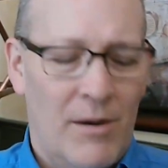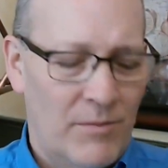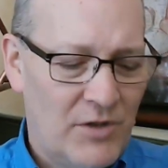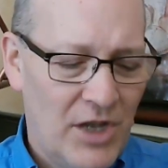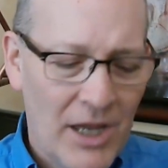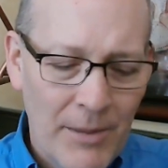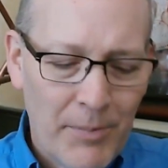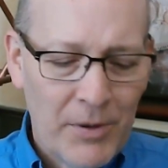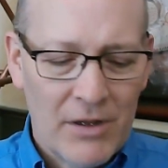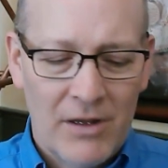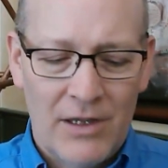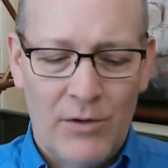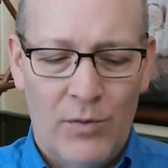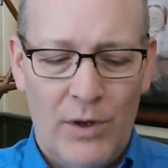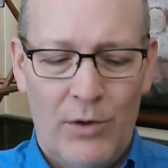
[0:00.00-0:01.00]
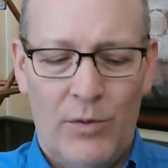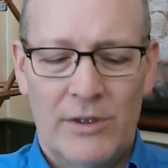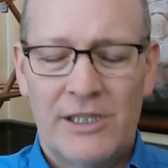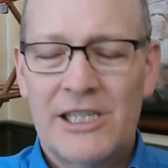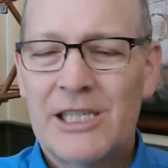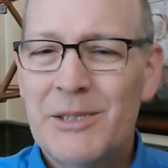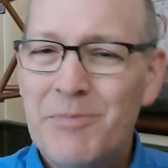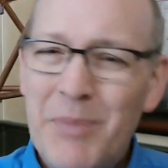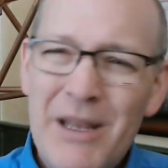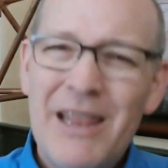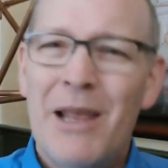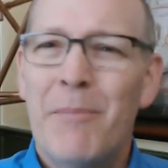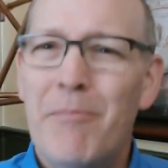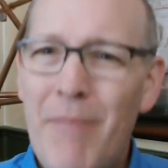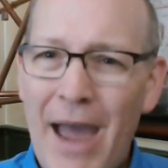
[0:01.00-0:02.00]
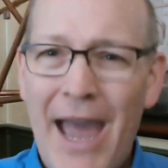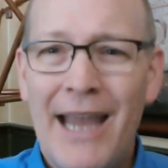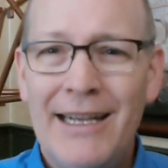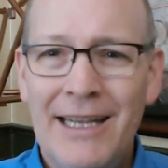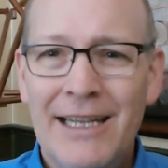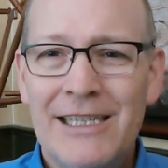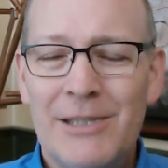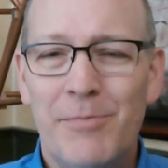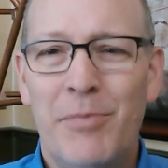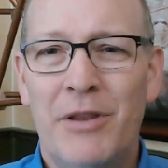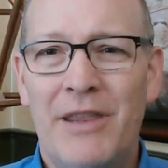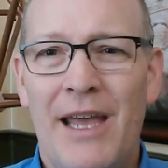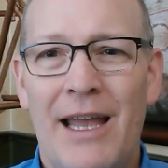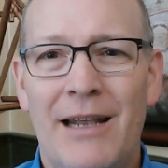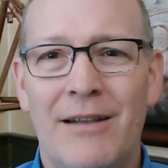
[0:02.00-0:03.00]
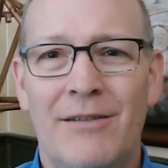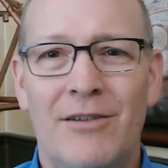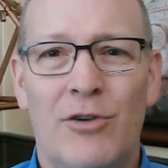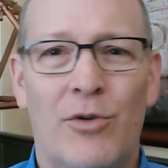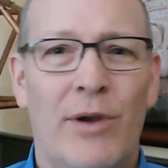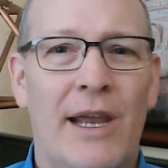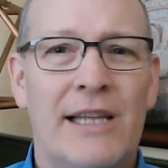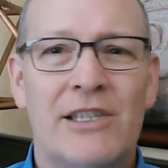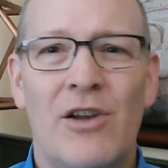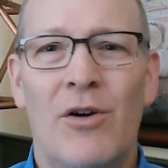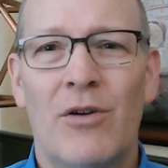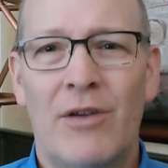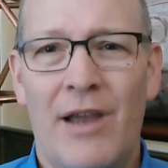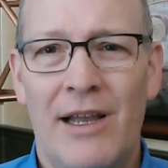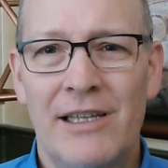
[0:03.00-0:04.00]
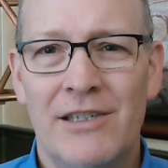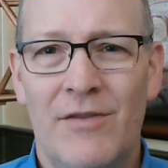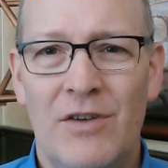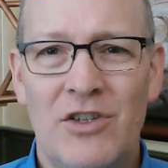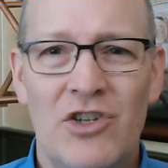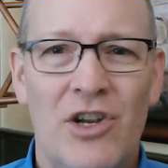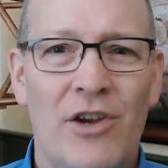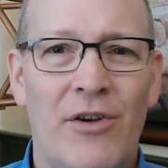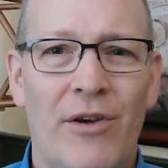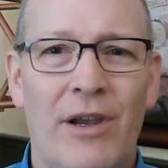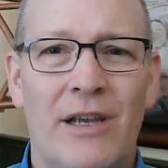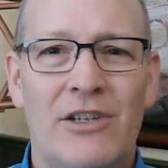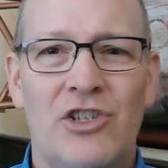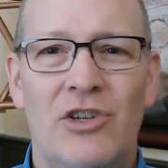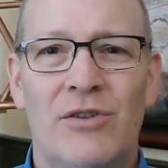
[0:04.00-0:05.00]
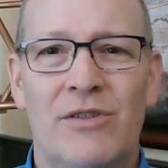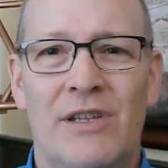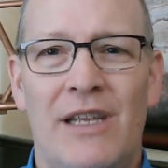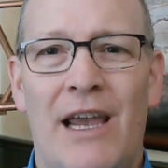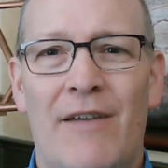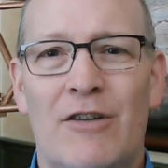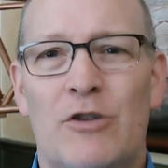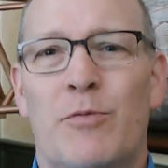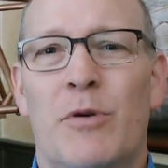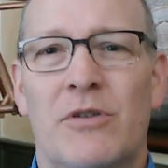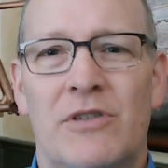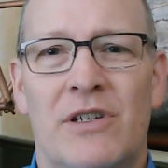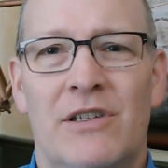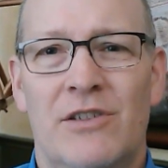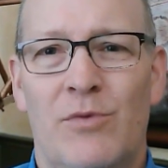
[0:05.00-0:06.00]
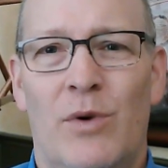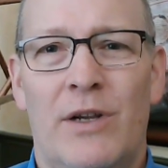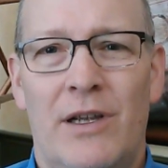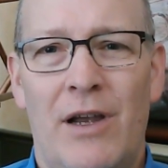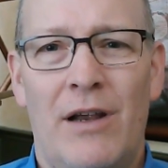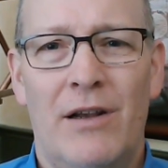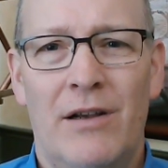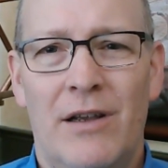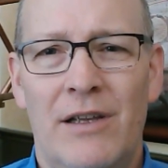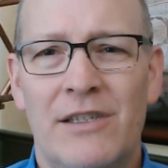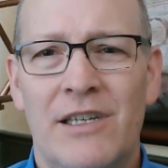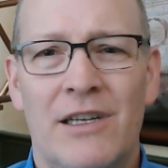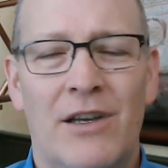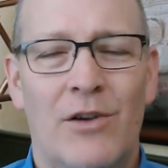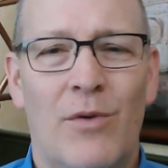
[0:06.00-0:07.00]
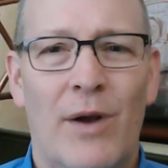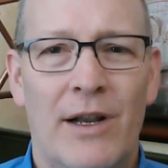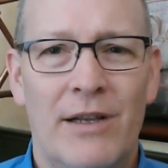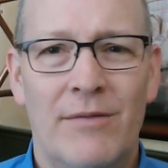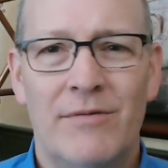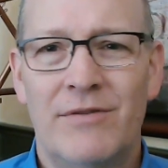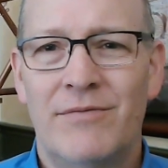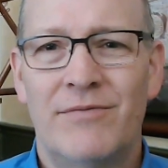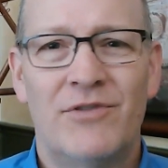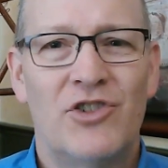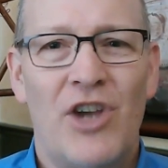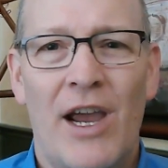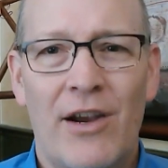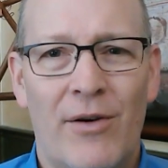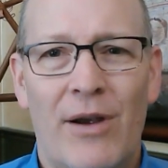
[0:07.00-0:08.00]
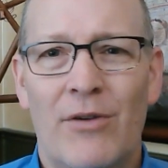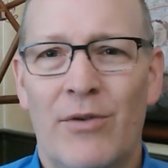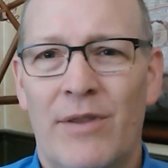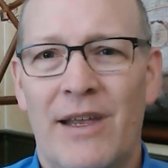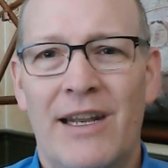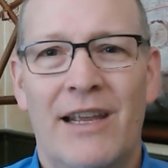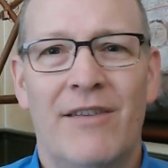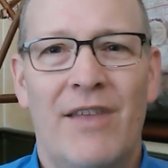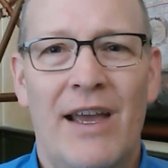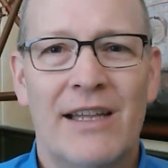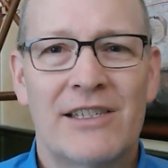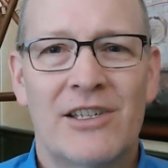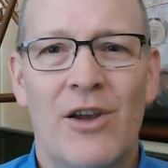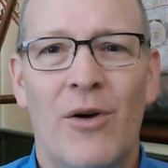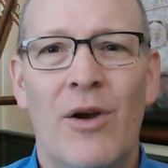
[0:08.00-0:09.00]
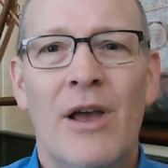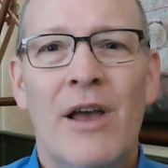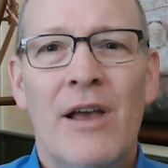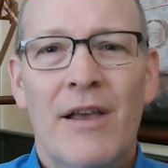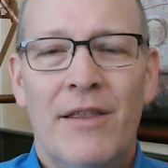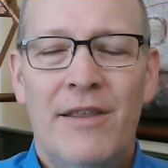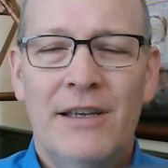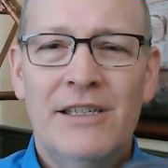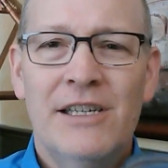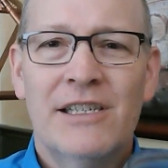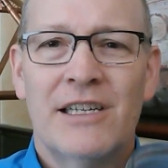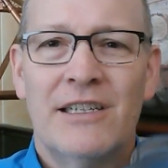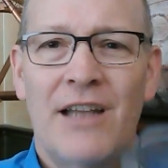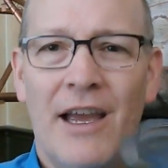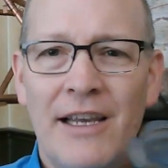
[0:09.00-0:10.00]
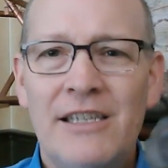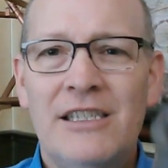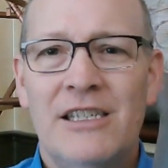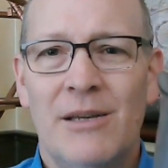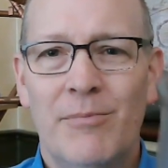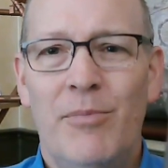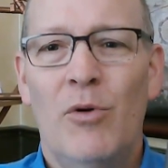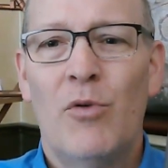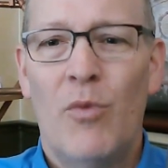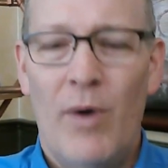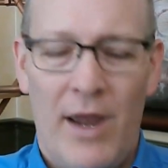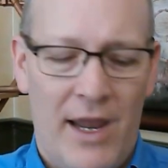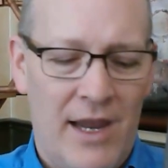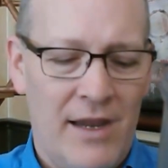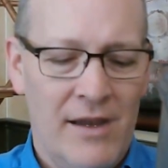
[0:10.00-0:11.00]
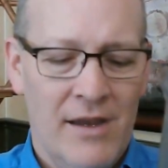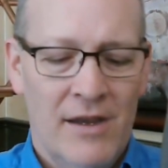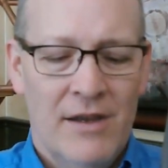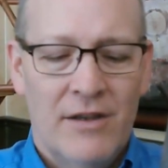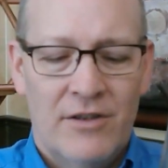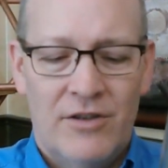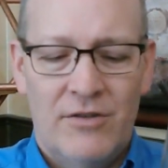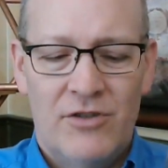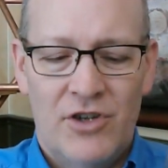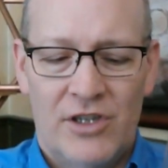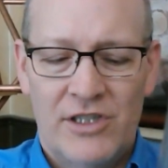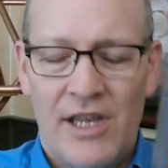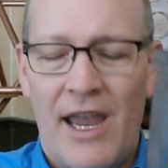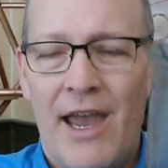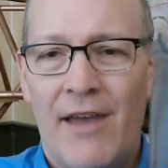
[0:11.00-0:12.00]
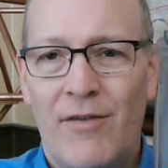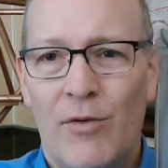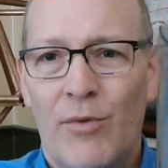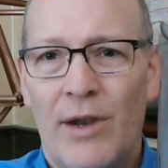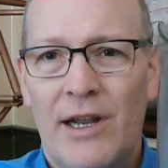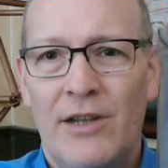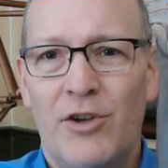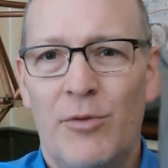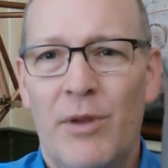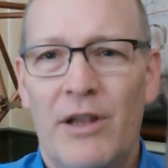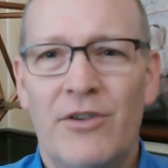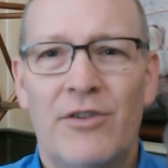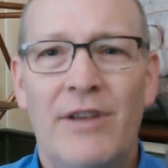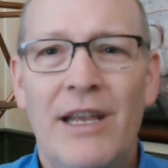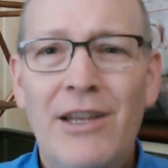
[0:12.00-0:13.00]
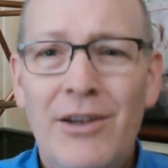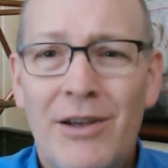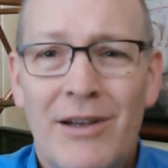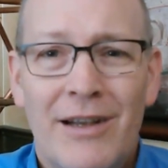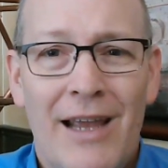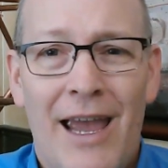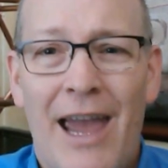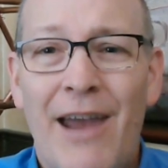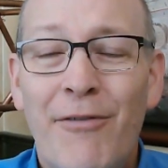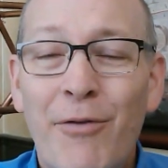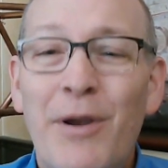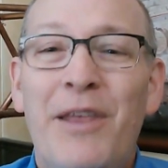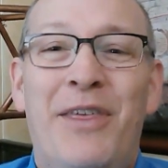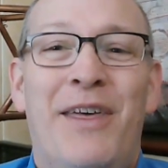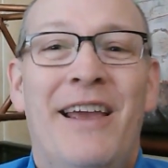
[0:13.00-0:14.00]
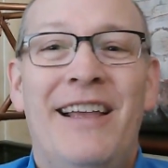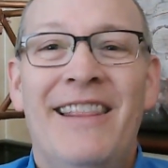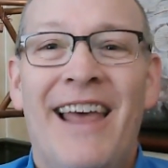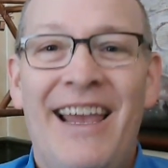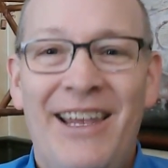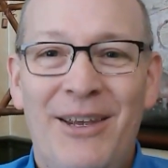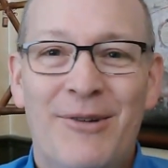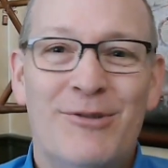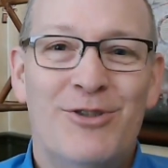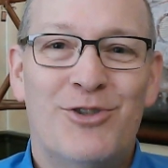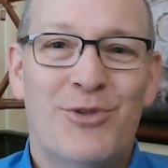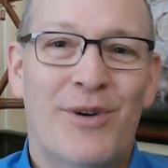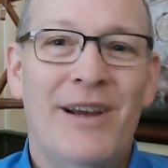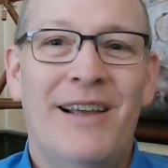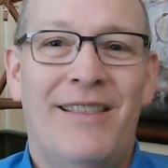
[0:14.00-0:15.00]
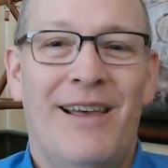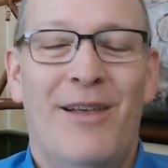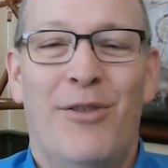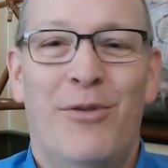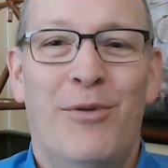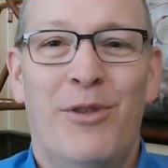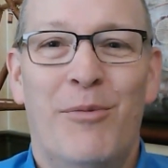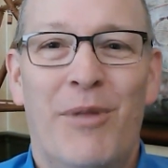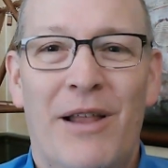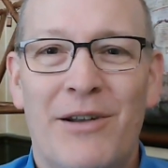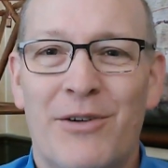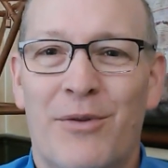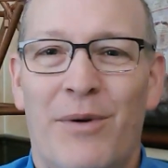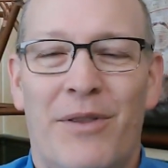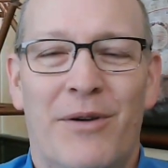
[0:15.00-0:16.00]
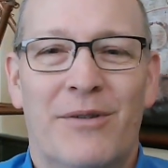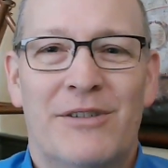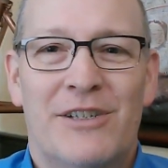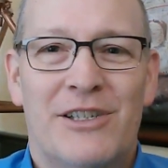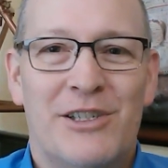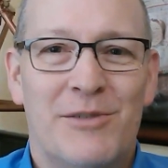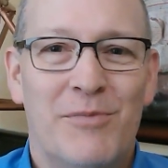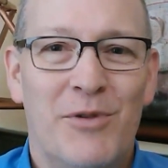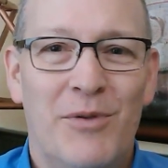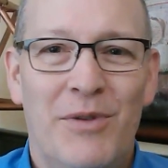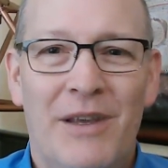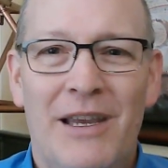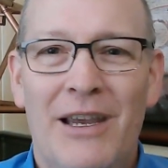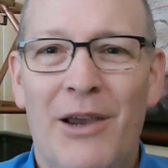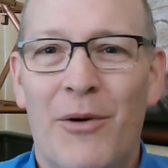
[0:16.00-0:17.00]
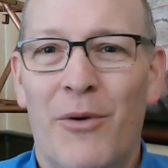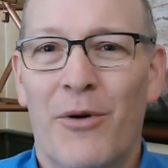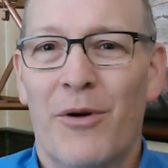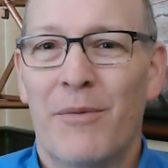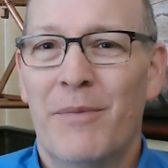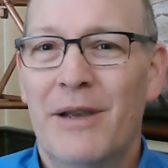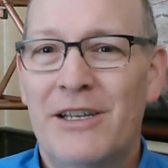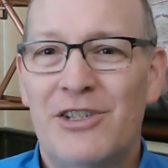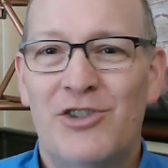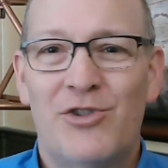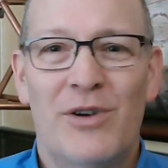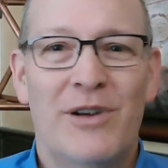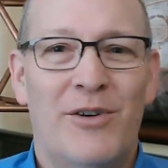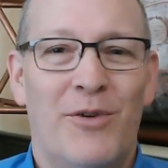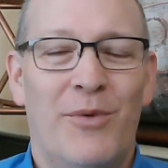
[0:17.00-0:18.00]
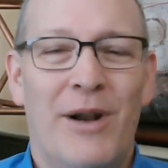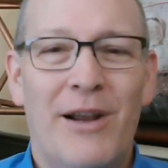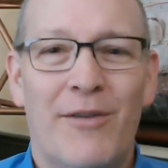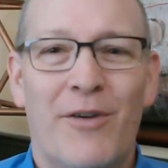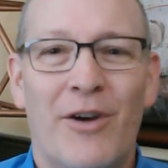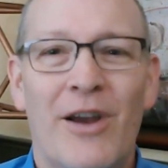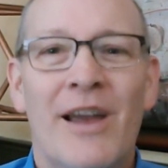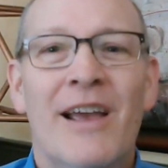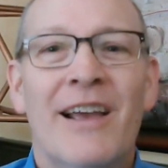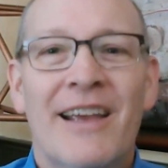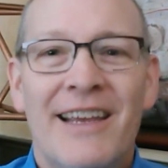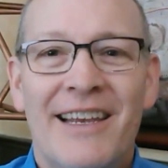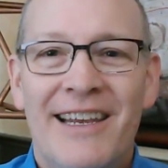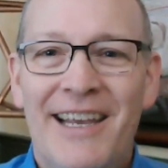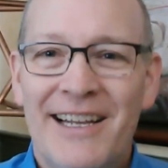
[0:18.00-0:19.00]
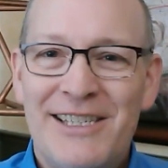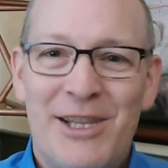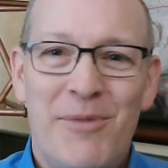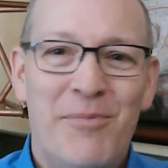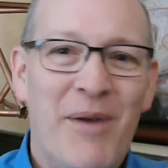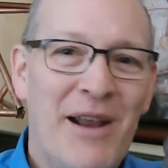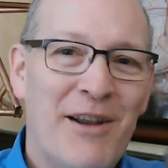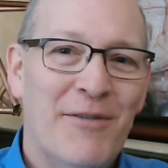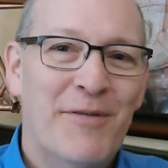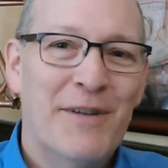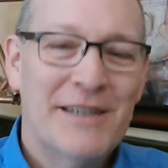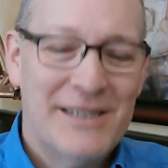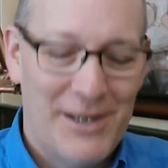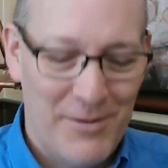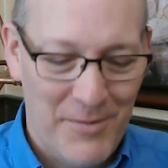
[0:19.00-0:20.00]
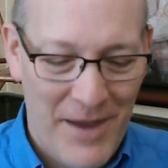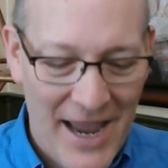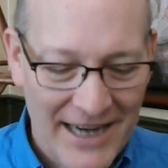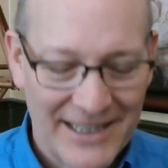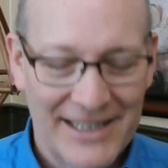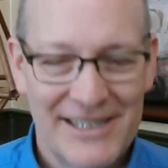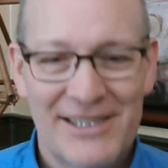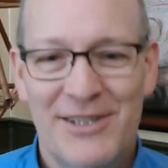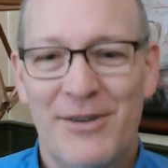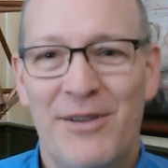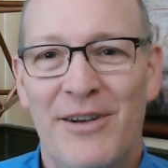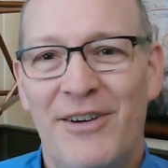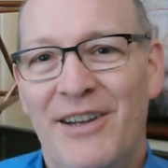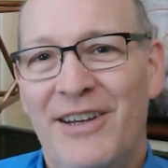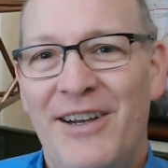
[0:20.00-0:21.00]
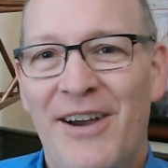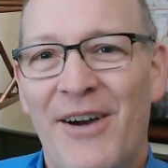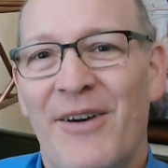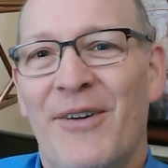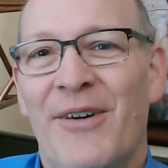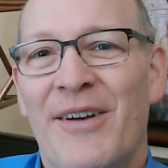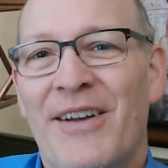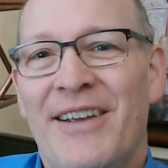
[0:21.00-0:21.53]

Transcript: Typically, we would spin the magnets, but that creates all kinds of engineering issues, and the average person isn't going to want to jack around with any of that. So this is a nice, simple way to just have it right on your blender, and then you can, everything that you drink then through the blender, whether it's a smoothie or a mixed drink or whatever, gets the benefits of the magnets. So there you go.